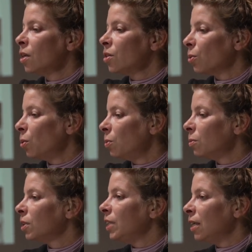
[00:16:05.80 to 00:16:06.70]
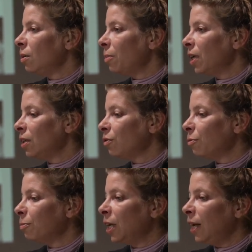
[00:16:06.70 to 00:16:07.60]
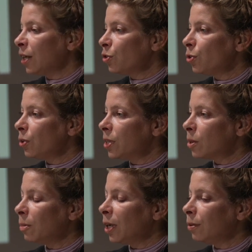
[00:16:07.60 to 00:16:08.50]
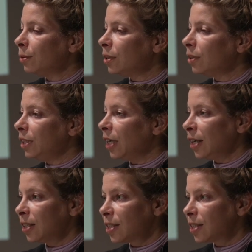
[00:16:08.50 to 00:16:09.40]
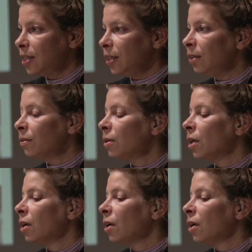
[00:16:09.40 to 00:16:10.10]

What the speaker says: So the other part of my lecture is about the art scene,